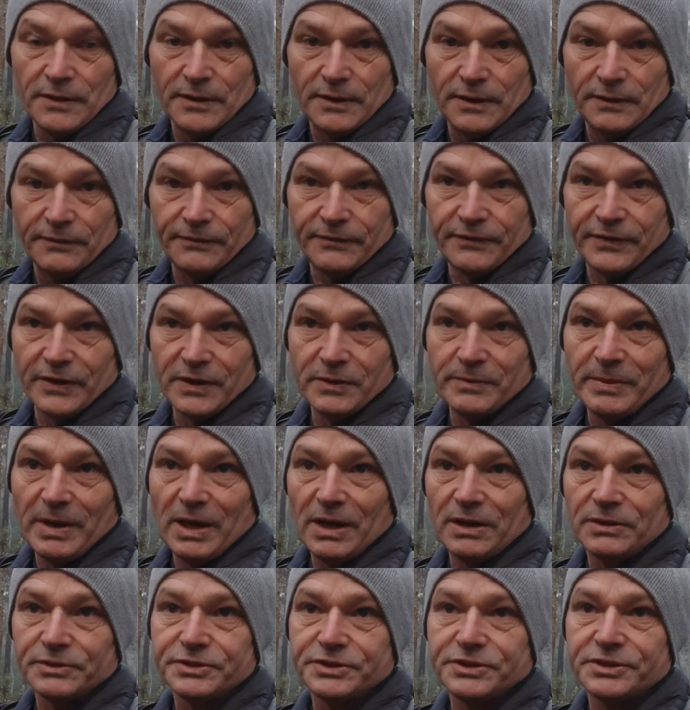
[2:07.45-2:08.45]
that
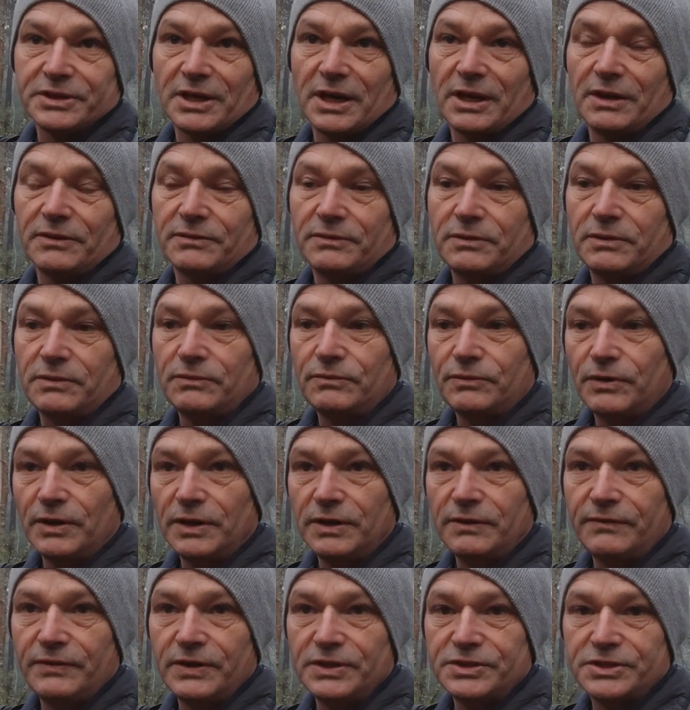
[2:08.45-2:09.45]
females start
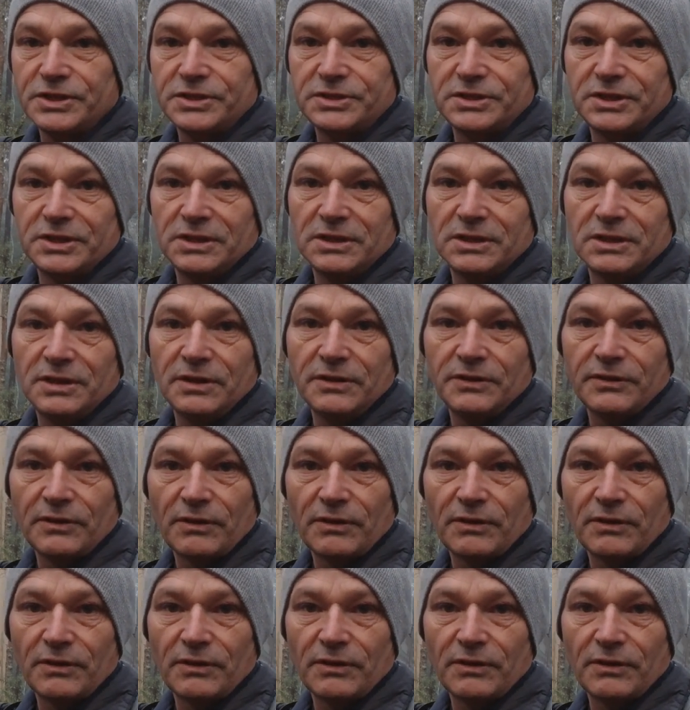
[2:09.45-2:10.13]
revisiting